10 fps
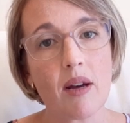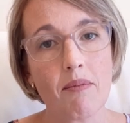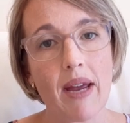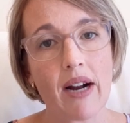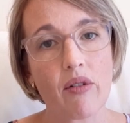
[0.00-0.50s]

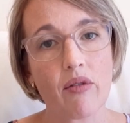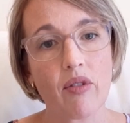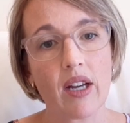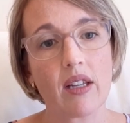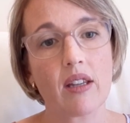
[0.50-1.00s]
amount of
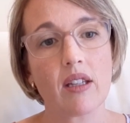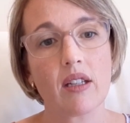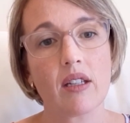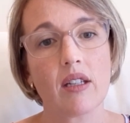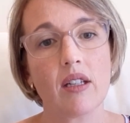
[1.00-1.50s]
faith.
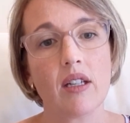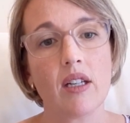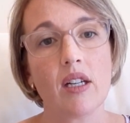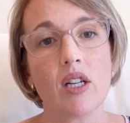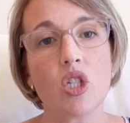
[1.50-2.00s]

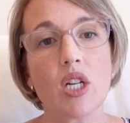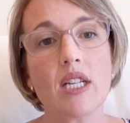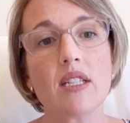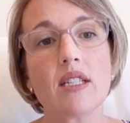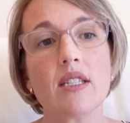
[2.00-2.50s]

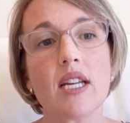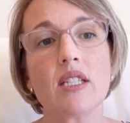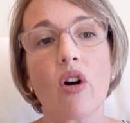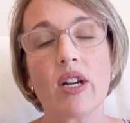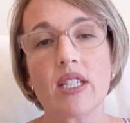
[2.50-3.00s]
Jesus says,
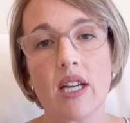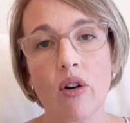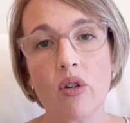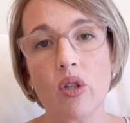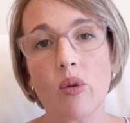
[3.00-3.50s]
I
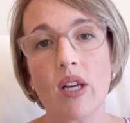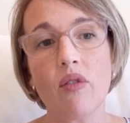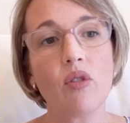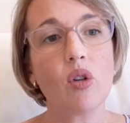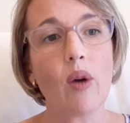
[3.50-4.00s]
tell you,
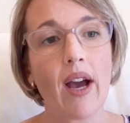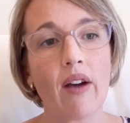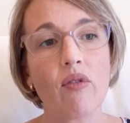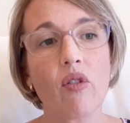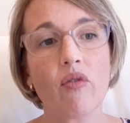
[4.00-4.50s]
if you
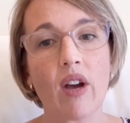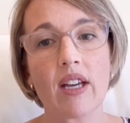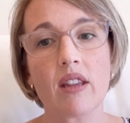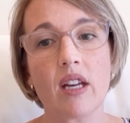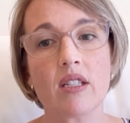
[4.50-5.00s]
have the
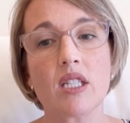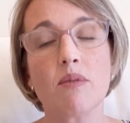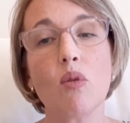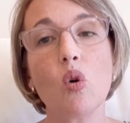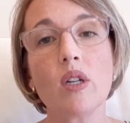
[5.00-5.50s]
faith as
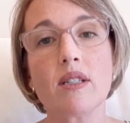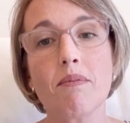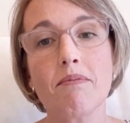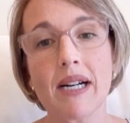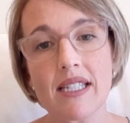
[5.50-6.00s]
small as a
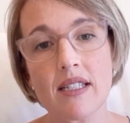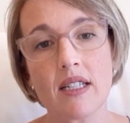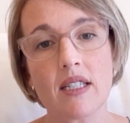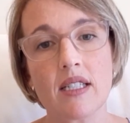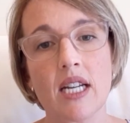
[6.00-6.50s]

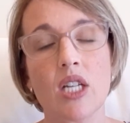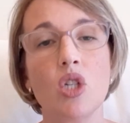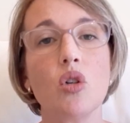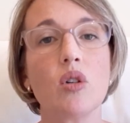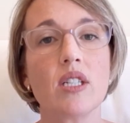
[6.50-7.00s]
mustard seed,
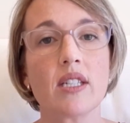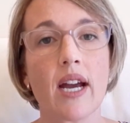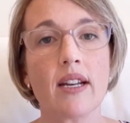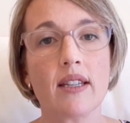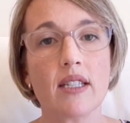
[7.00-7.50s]
you could
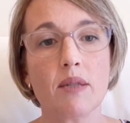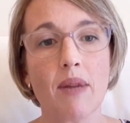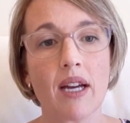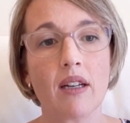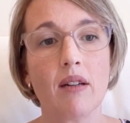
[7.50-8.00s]
say to this
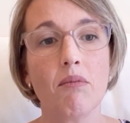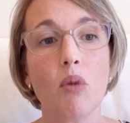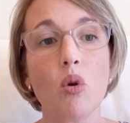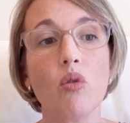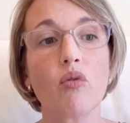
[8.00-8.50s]
mountain,
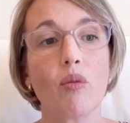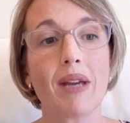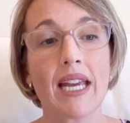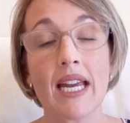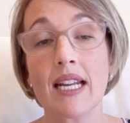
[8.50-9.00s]
move from
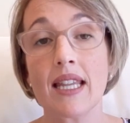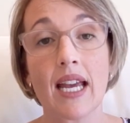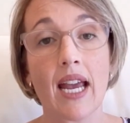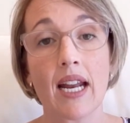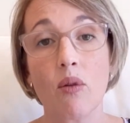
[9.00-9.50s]
here to
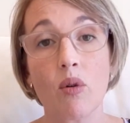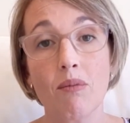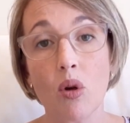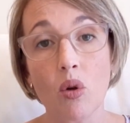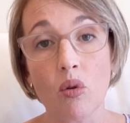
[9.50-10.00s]
there and it would
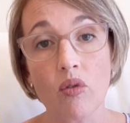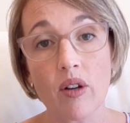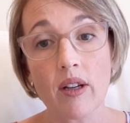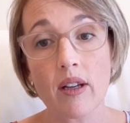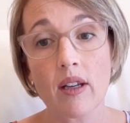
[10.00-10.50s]
move.
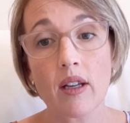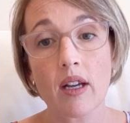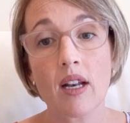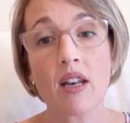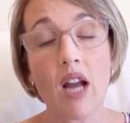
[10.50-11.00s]

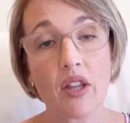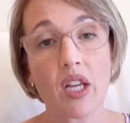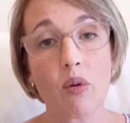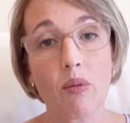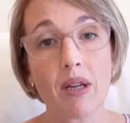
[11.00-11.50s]

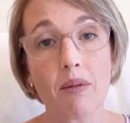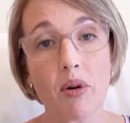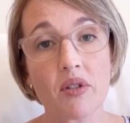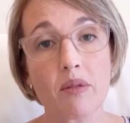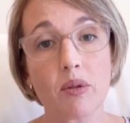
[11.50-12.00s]
Nothing would be
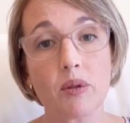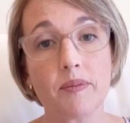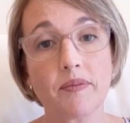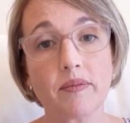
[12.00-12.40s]
impossible.